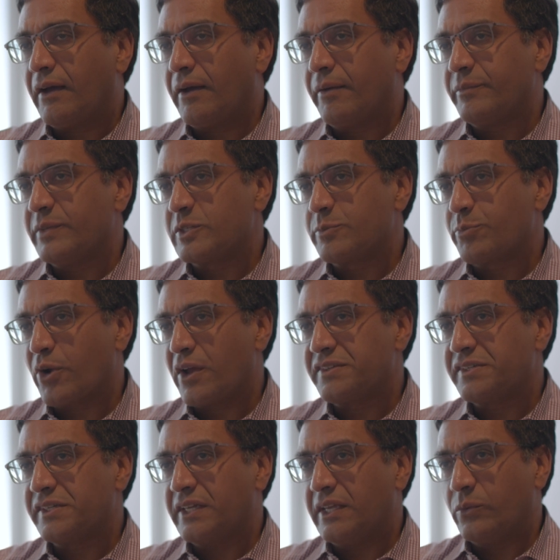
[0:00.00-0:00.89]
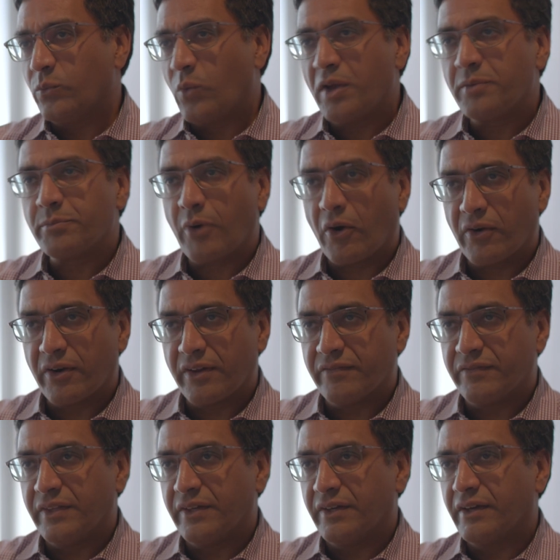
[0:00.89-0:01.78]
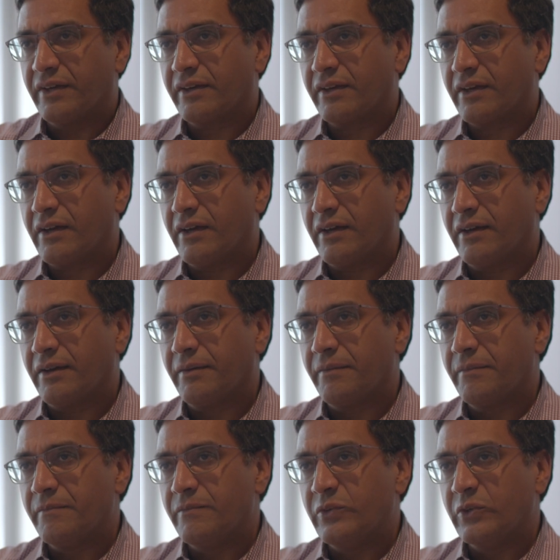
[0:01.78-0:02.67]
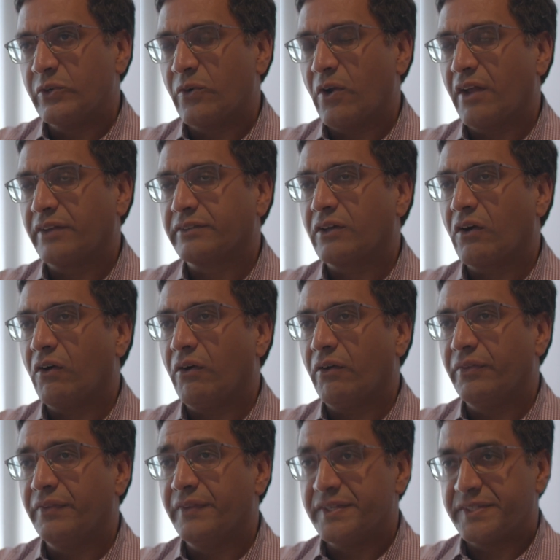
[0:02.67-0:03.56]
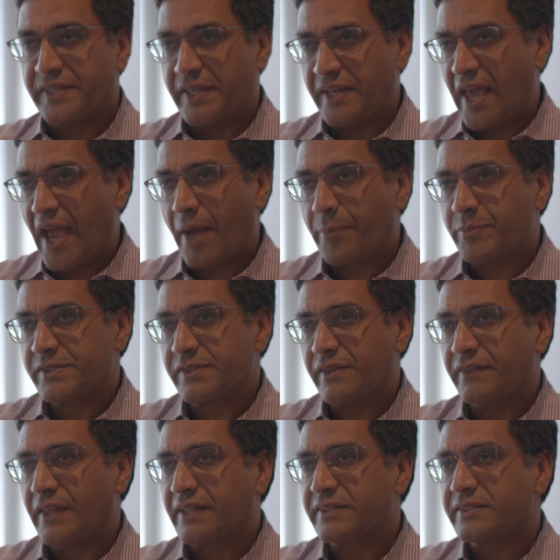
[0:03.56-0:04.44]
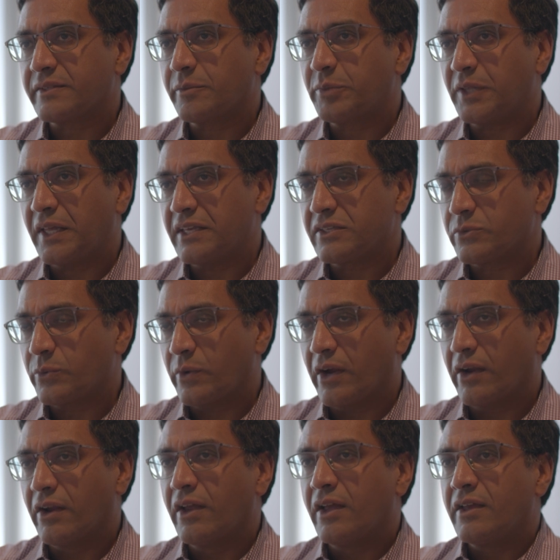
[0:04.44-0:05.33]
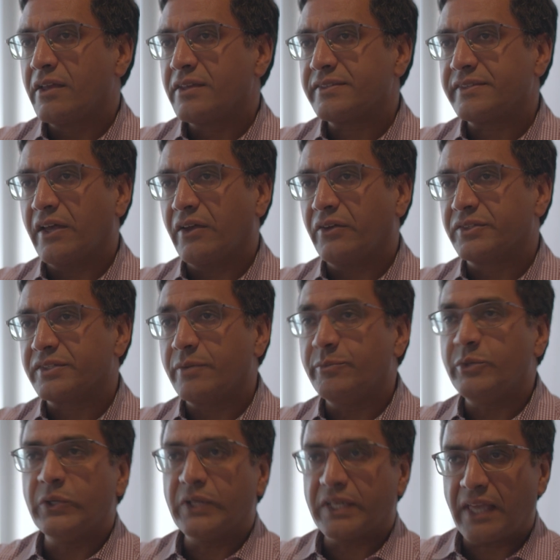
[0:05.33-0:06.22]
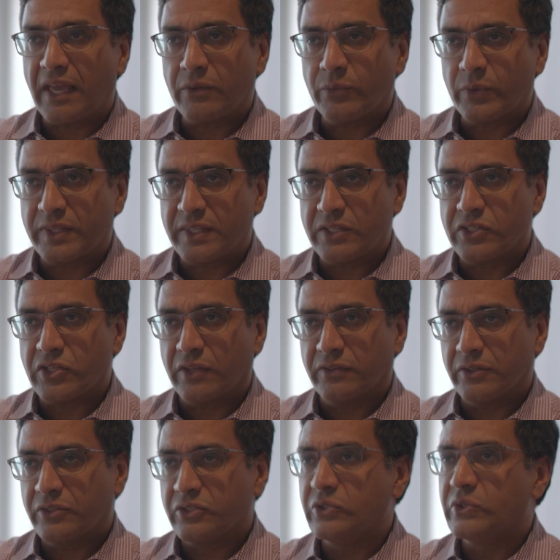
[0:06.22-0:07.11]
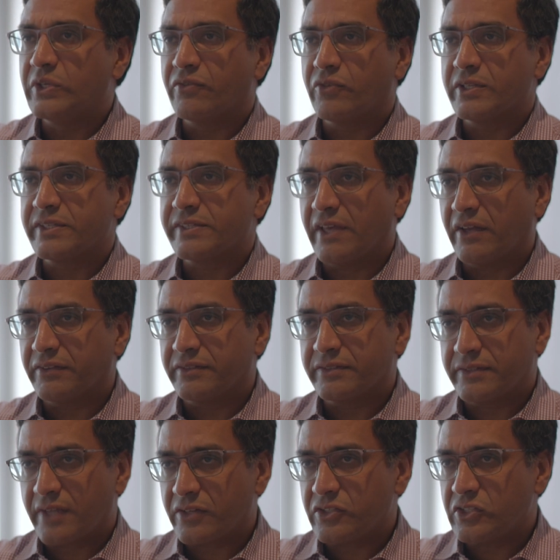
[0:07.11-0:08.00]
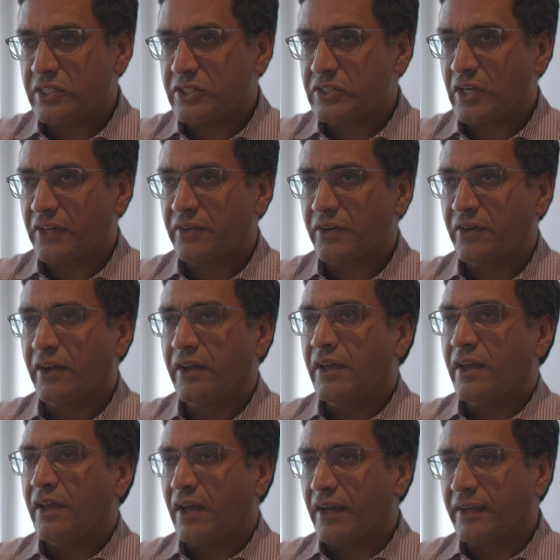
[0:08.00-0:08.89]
is present in one part of the neuron called the synapse, and that's the place where cells communicate with each other. Two different cells touch each other, a